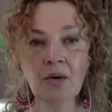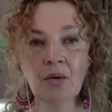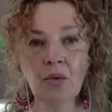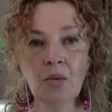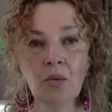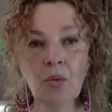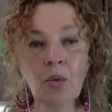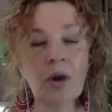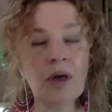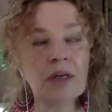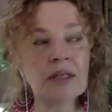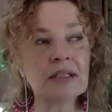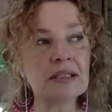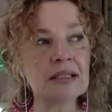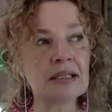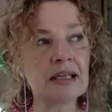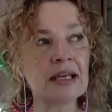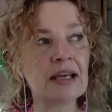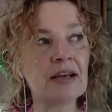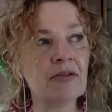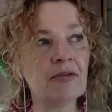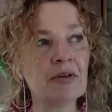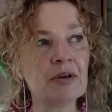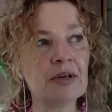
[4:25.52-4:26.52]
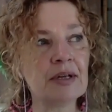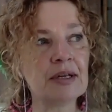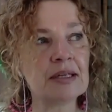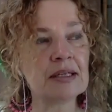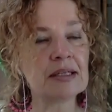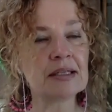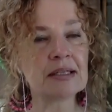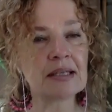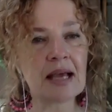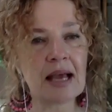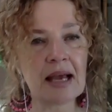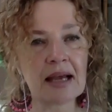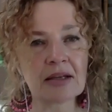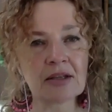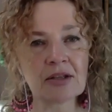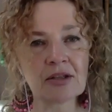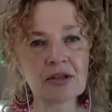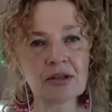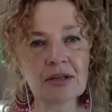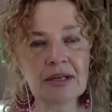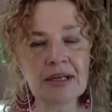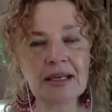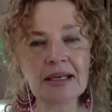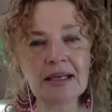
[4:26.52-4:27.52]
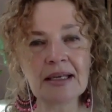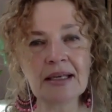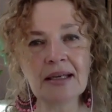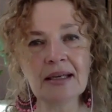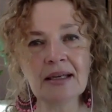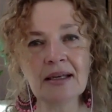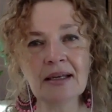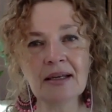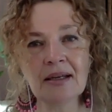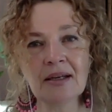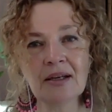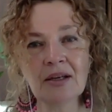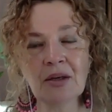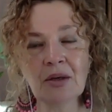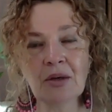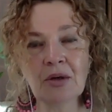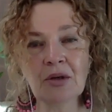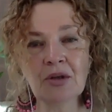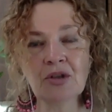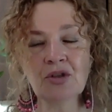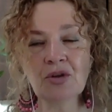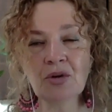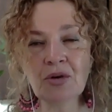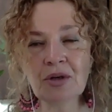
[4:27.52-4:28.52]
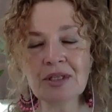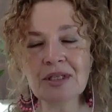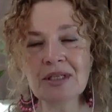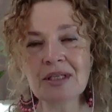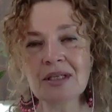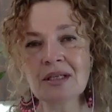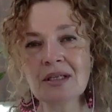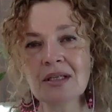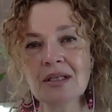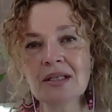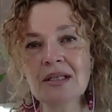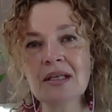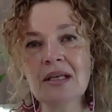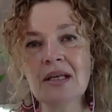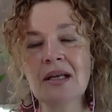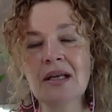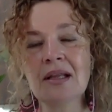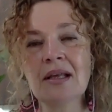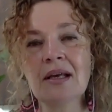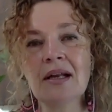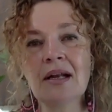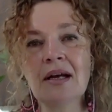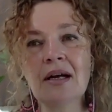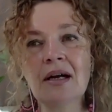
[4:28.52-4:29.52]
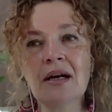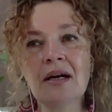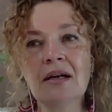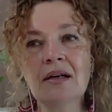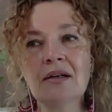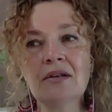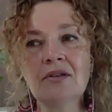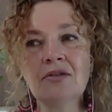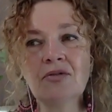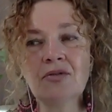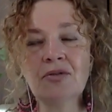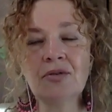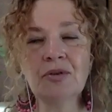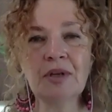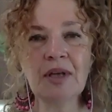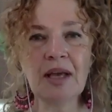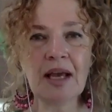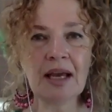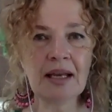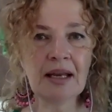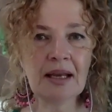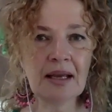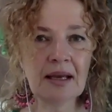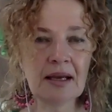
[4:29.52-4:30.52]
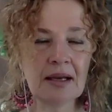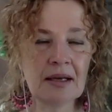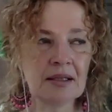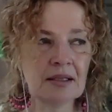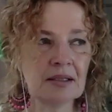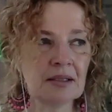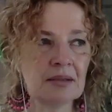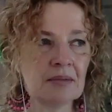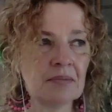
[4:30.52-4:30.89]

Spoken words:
What if it is actually your choices that are creating it?